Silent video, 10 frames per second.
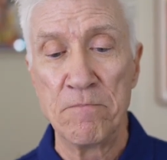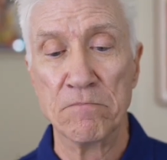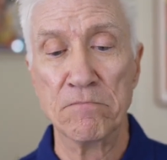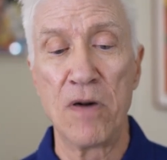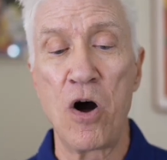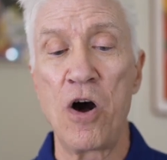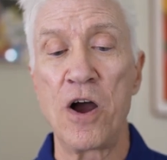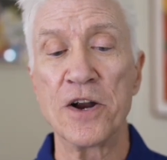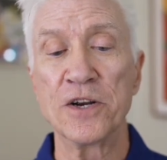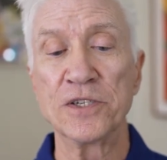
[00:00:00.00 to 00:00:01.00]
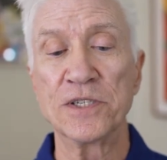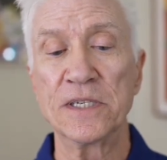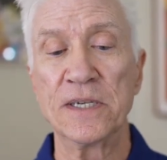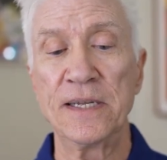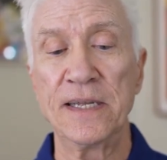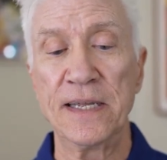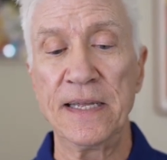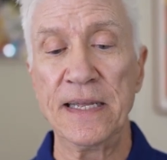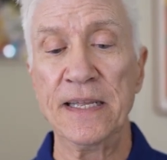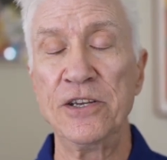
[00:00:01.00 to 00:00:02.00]
Mars
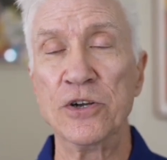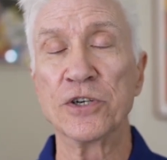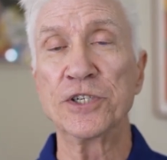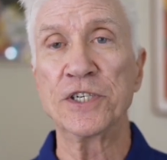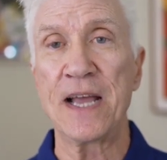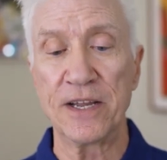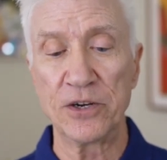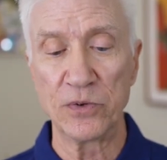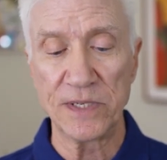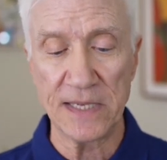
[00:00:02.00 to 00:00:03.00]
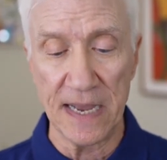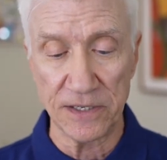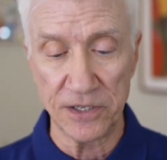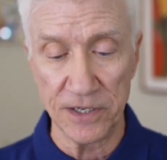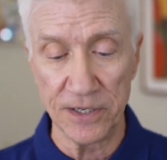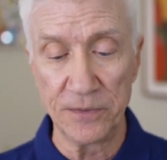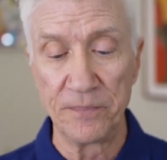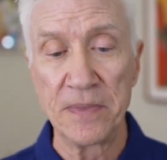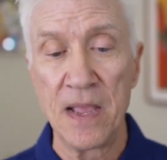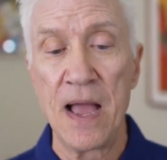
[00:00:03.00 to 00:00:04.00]
in your shadow sector,
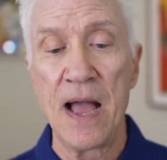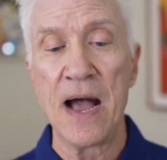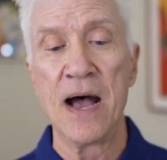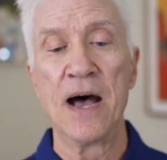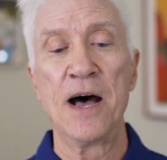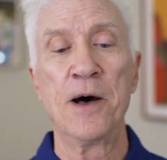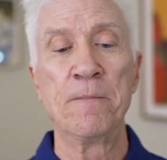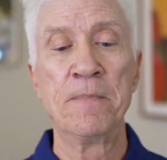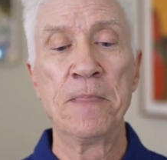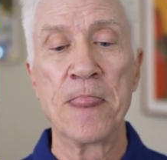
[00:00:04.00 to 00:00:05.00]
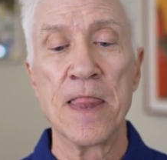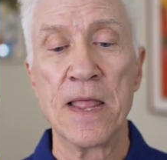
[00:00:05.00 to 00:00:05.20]
um,